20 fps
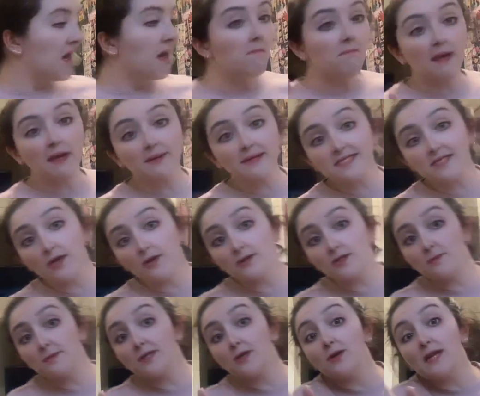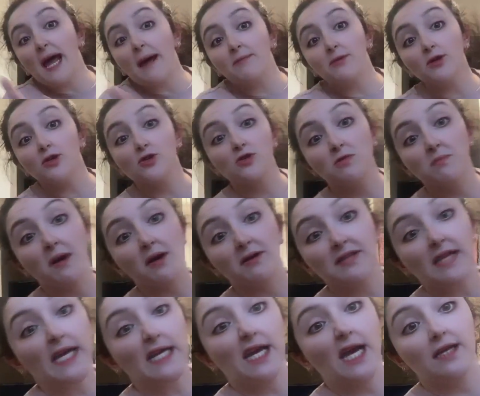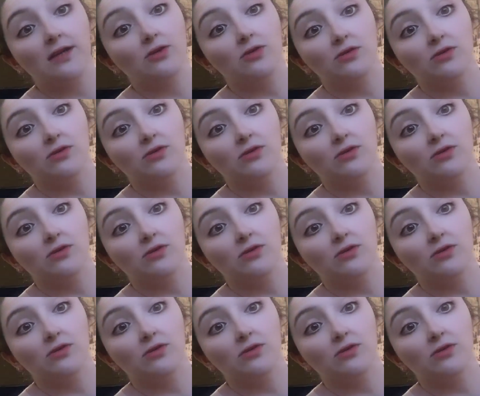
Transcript: maybe it's going to be good. I'm not sure about that. I don't